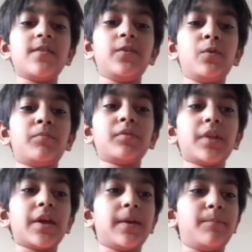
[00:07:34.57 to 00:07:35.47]
You
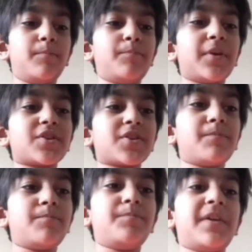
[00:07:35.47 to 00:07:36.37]
play
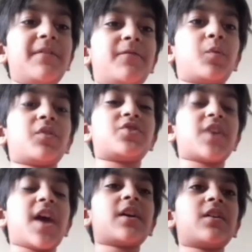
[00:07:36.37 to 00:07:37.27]
bishop b4
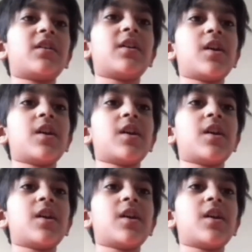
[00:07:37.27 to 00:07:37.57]
check.